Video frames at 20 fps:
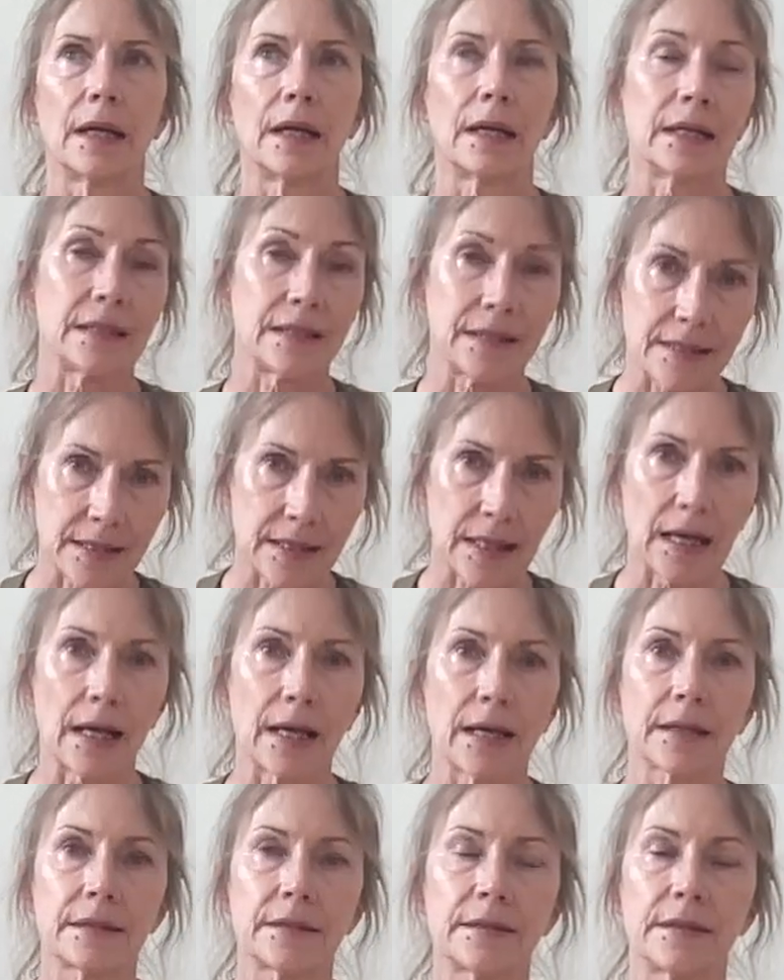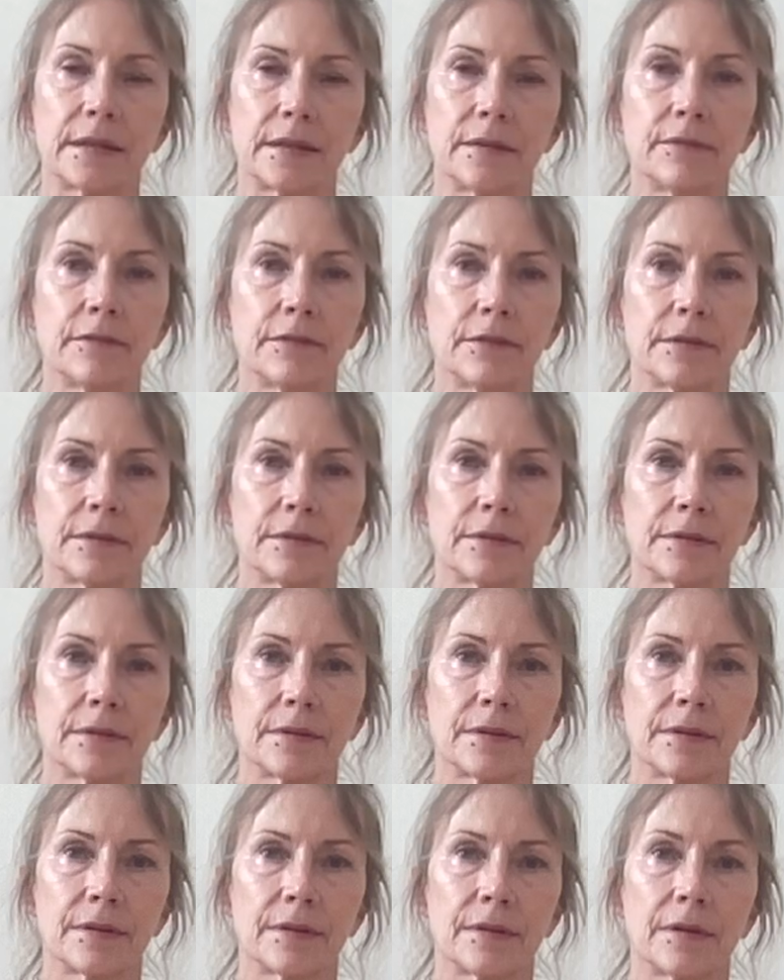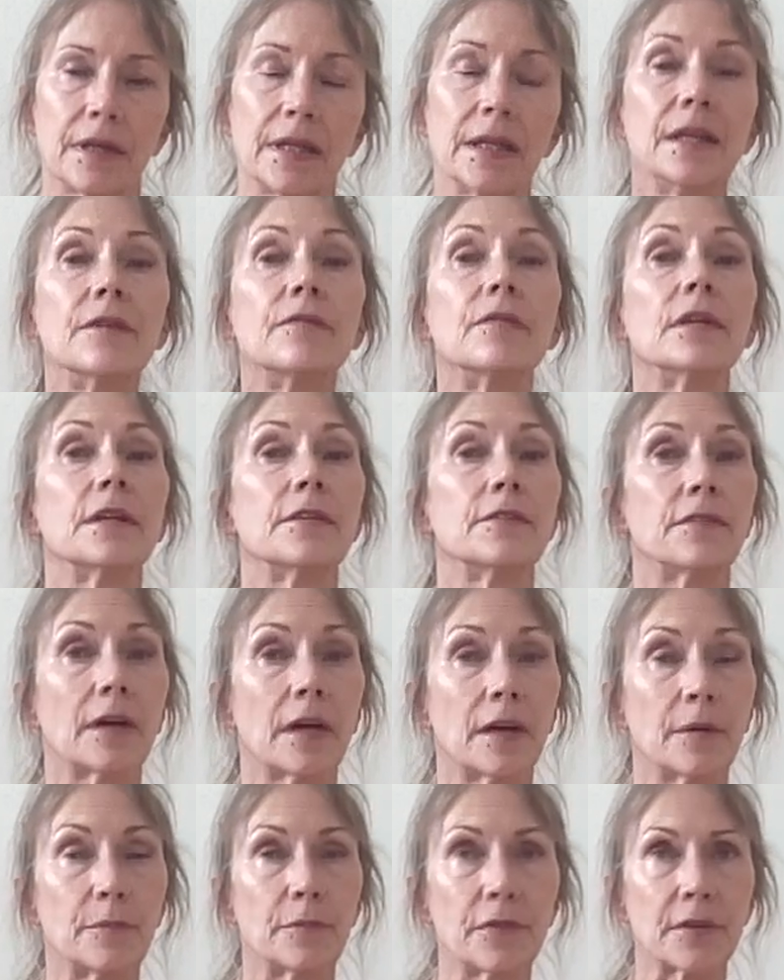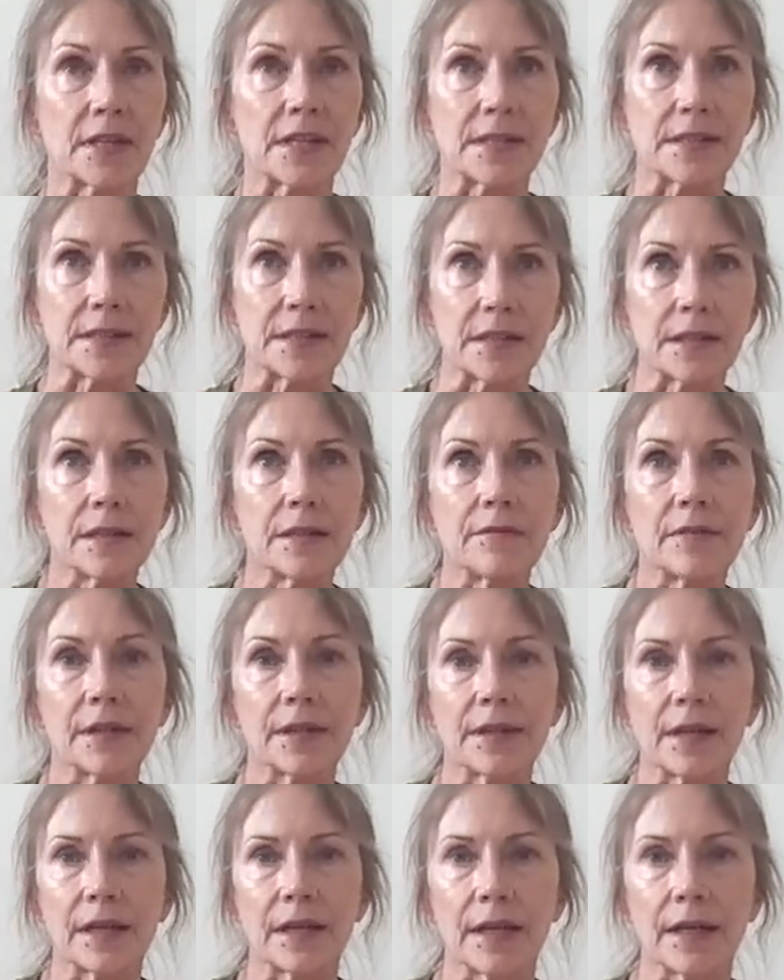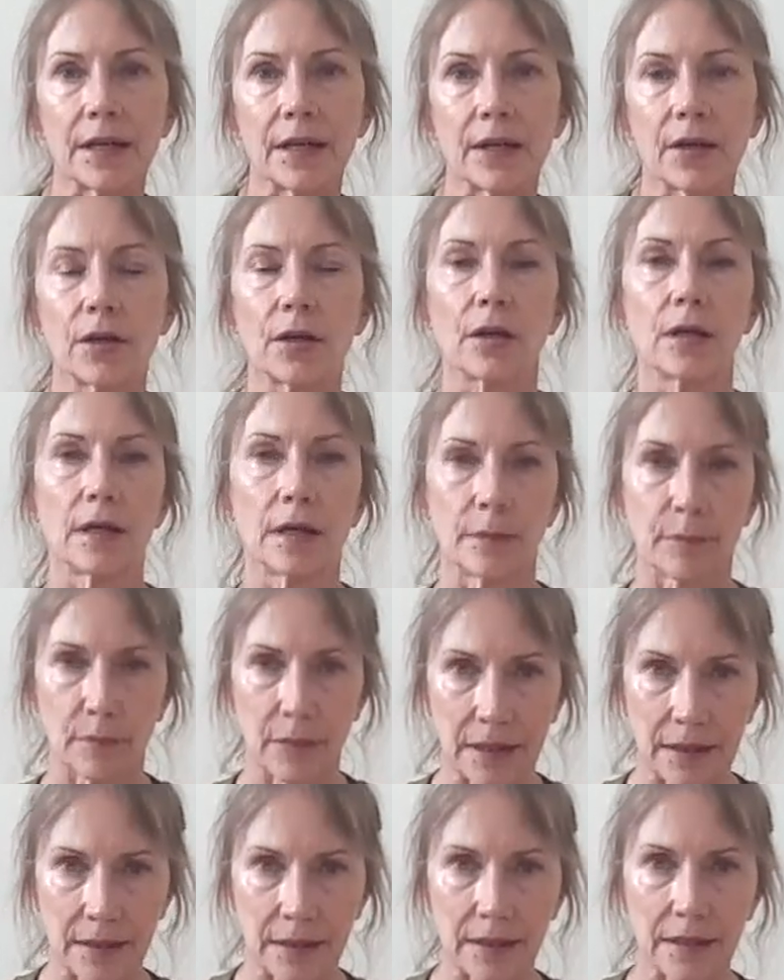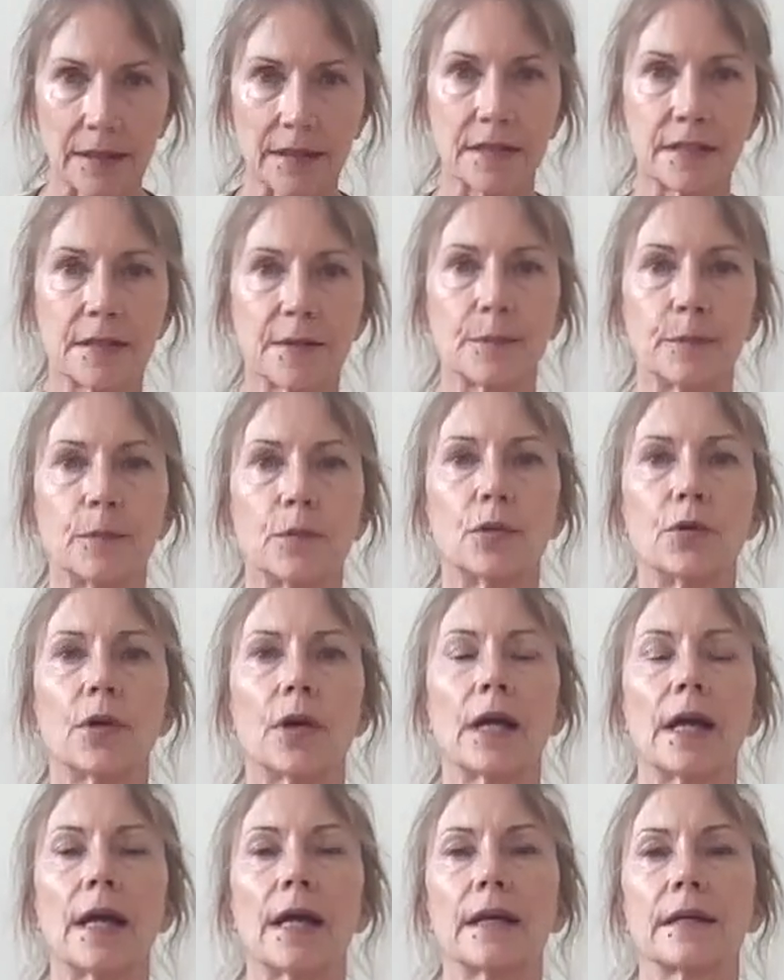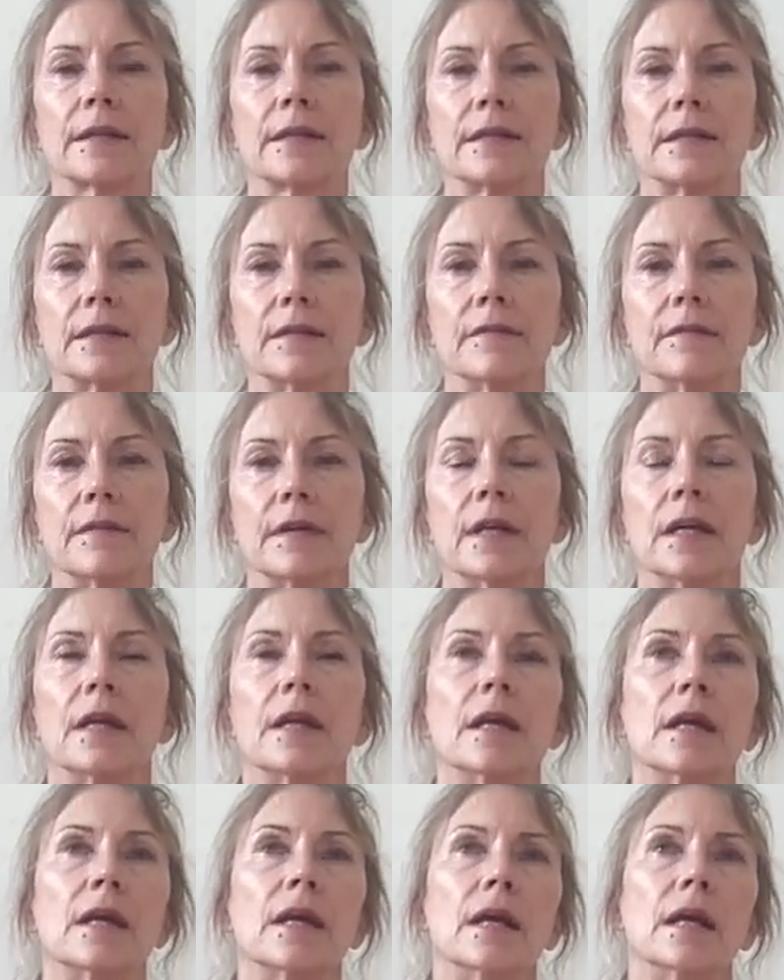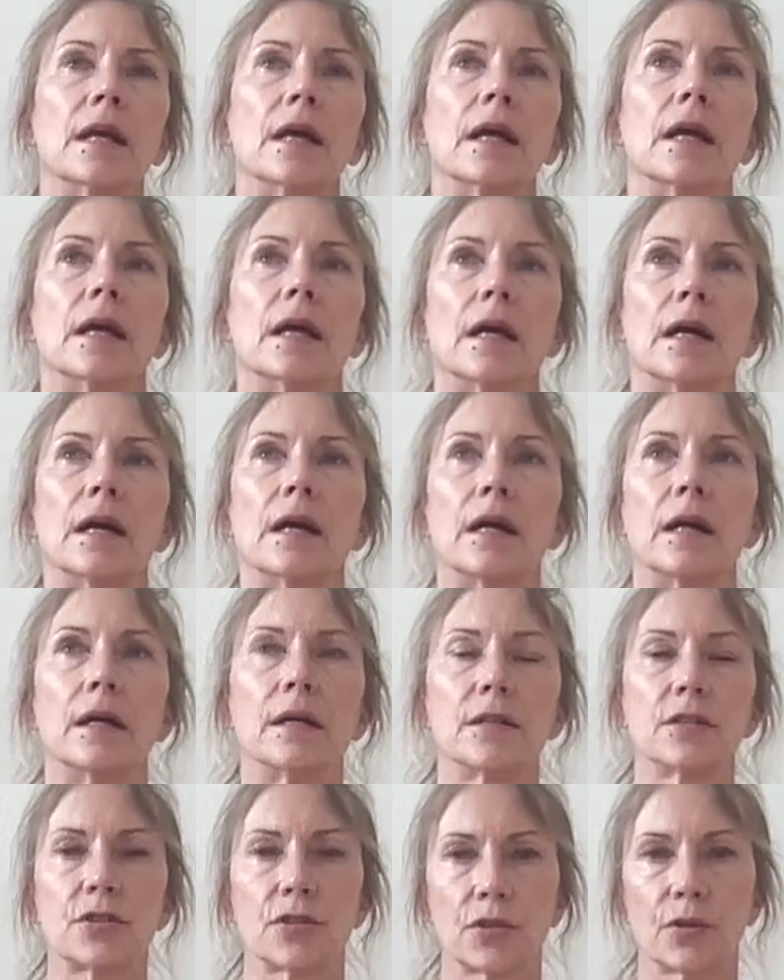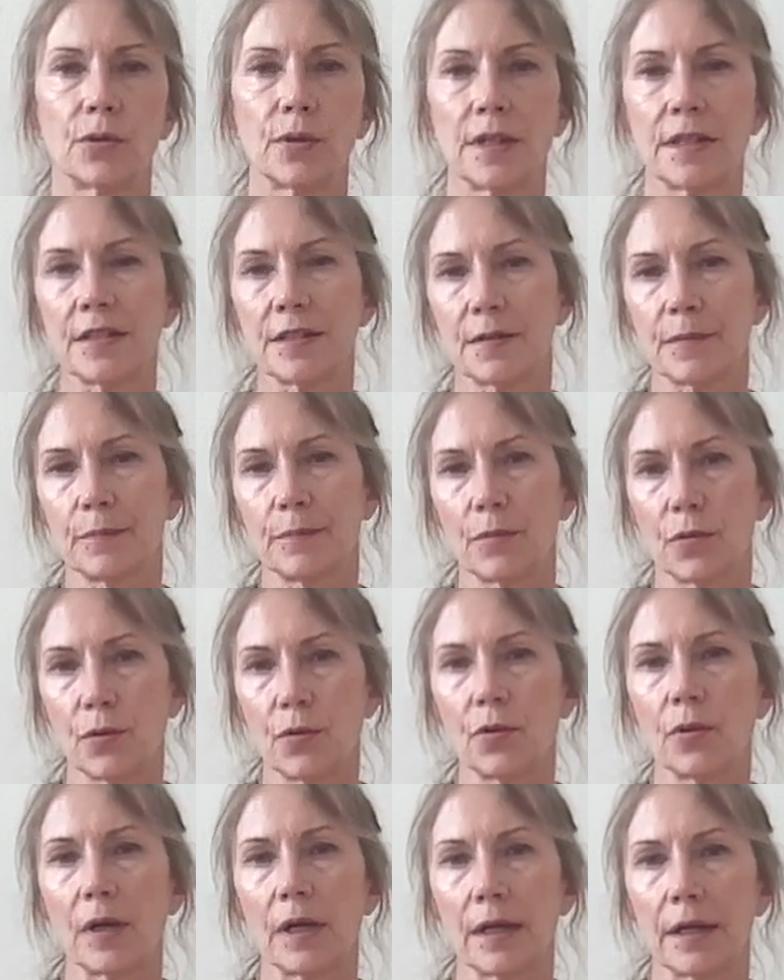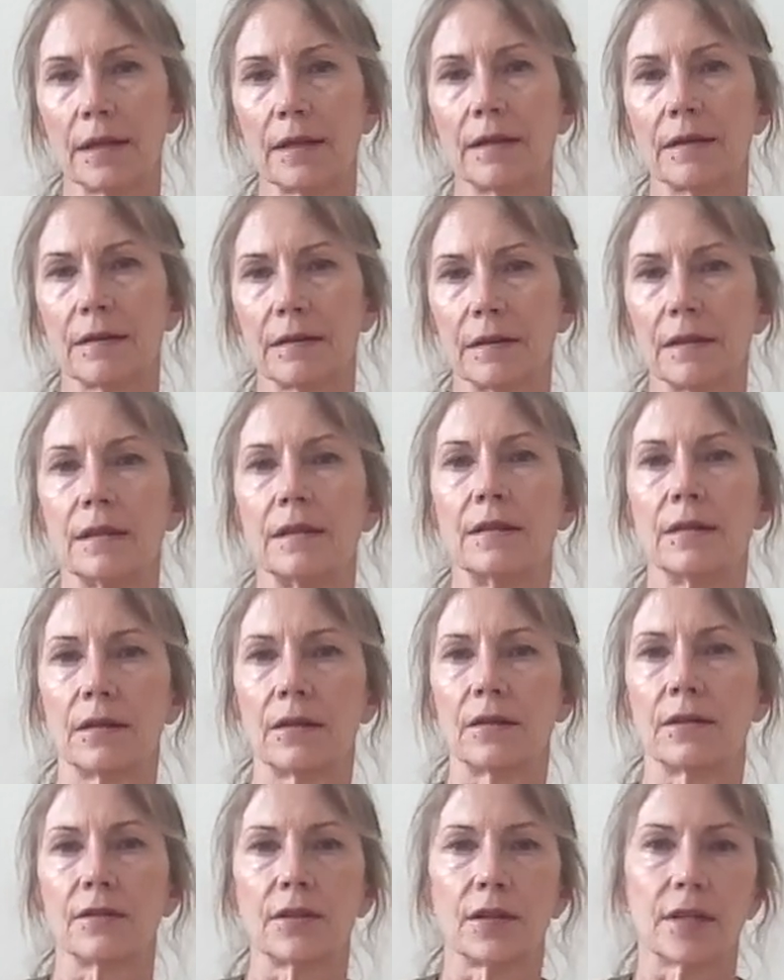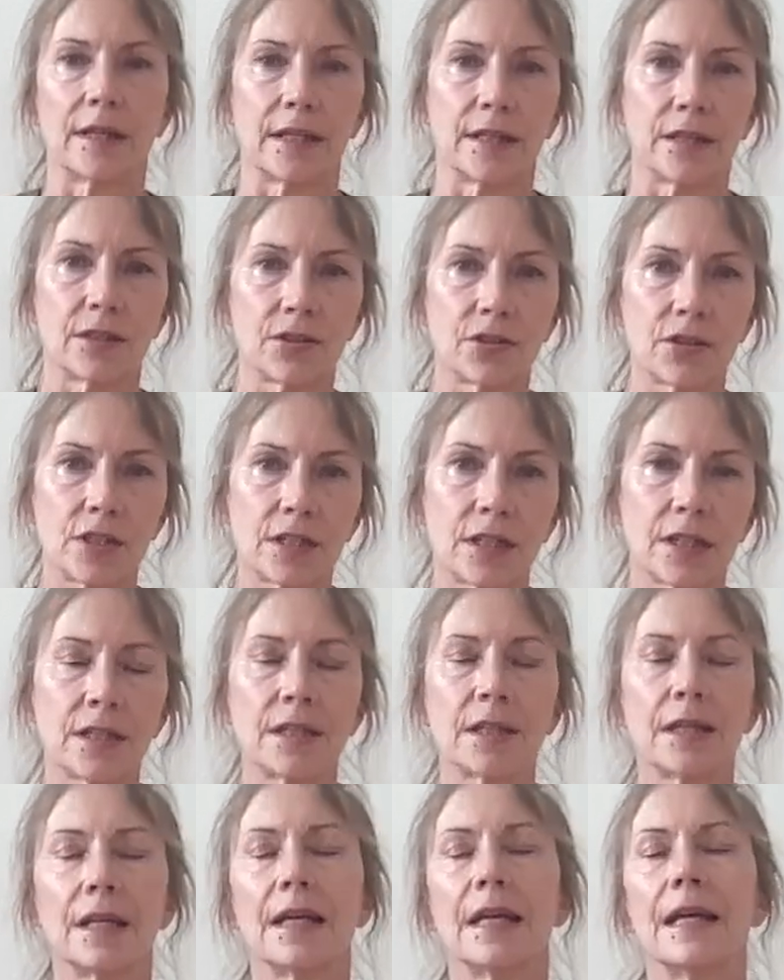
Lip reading: it's active, even if I'm receiving the air, but it's more active. So it's more like yang energy,